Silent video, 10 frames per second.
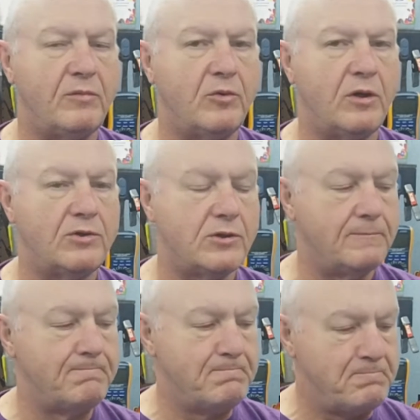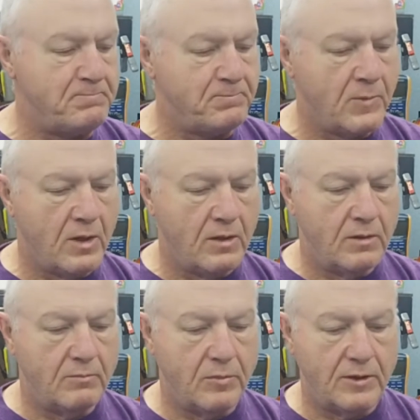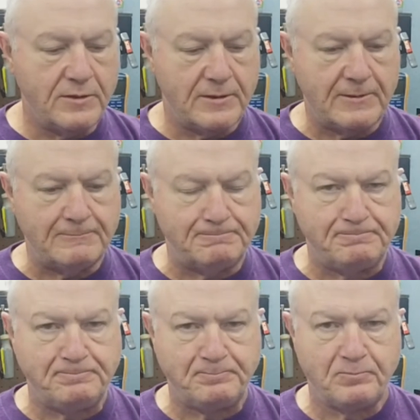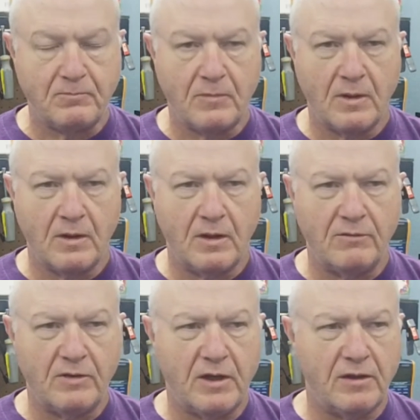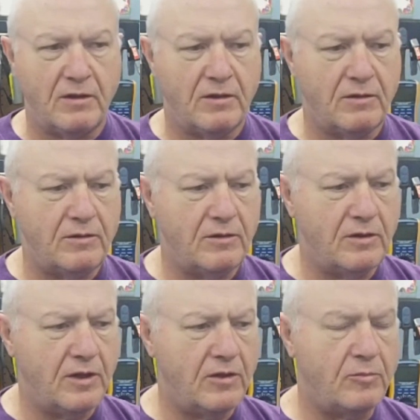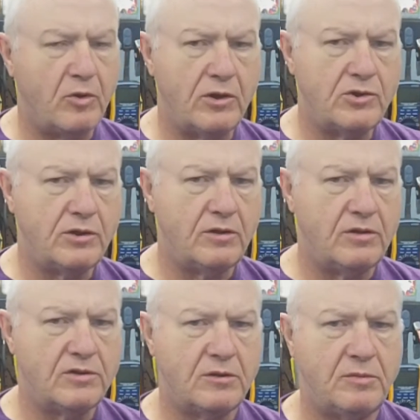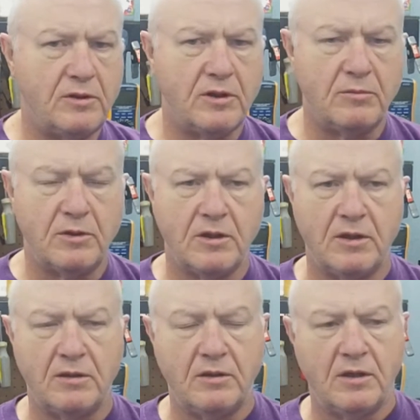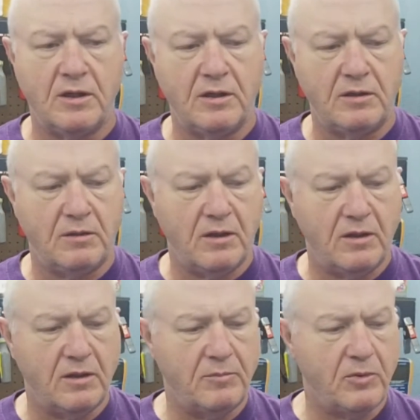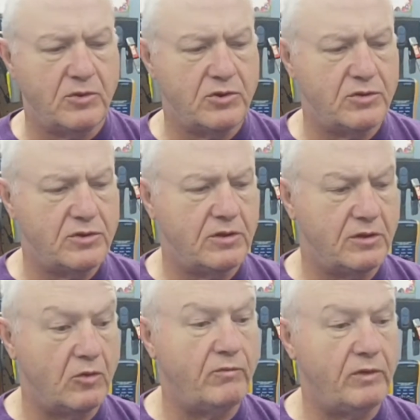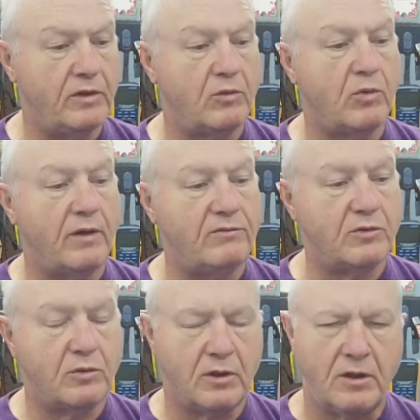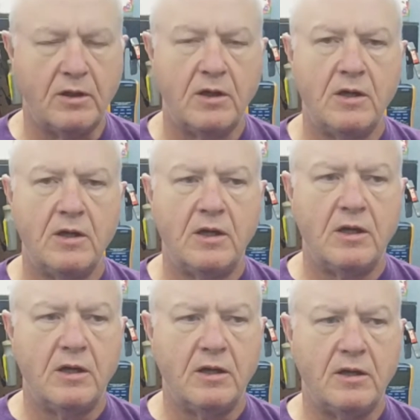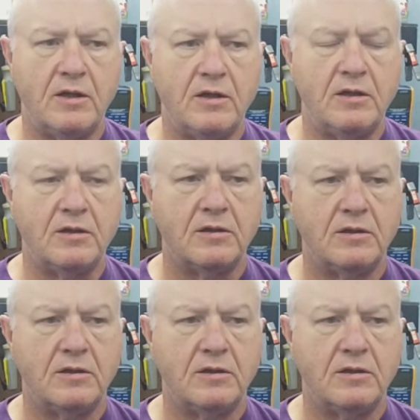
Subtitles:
the project. But I've got another project that's going to be coming. I purchased, and hopefully it arrives okay, a